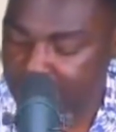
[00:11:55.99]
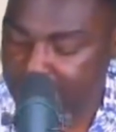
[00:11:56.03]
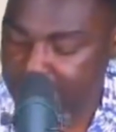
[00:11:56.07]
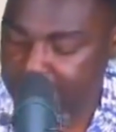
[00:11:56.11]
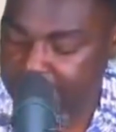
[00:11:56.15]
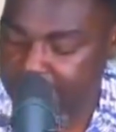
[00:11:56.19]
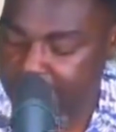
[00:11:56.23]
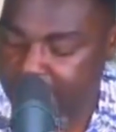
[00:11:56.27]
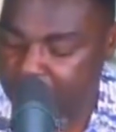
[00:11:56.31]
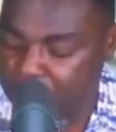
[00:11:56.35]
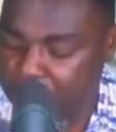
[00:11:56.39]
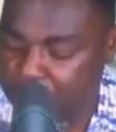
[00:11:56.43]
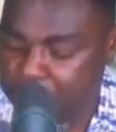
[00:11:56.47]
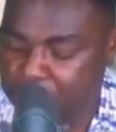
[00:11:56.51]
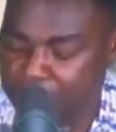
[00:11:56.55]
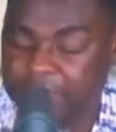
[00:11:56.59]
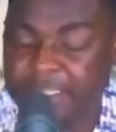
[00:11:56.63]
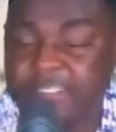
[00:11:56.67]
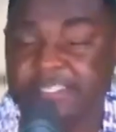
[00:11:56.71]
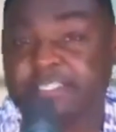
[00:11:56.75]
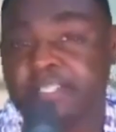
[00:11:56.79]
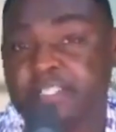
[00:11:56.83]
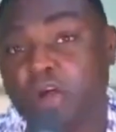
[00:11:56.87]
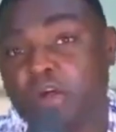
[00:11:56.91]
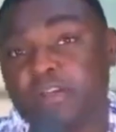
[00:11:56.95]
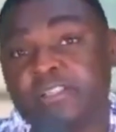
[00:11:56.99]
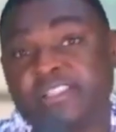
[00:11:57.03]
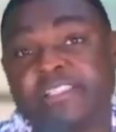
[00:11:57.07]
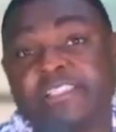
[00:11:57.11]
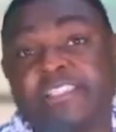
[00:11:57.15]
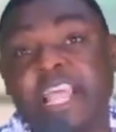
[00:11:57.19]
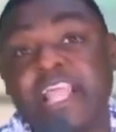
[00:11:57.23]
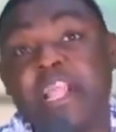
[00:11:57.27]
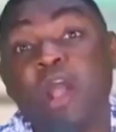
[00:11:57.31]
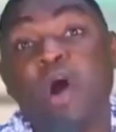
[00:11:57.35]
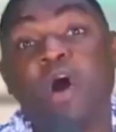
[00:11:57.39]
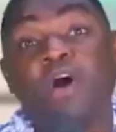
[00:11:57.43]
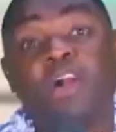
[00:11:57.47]
eye Prince
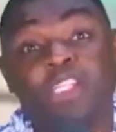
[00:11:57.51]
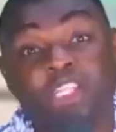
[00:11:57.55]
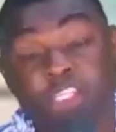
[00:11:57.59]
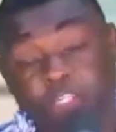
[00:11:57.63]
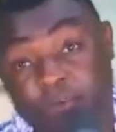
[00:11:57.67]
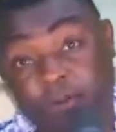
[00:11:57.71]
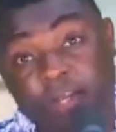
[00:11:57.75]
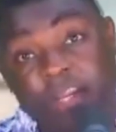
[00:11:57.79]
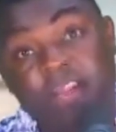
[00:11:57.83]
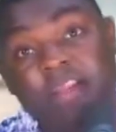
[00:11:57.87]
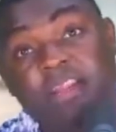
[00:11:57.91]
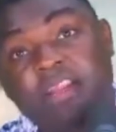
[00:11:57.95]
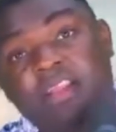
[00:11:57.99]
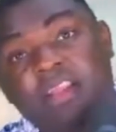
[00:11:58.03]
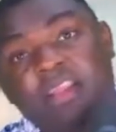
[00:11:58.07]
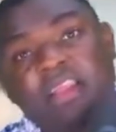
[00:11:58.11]
Osei Ochre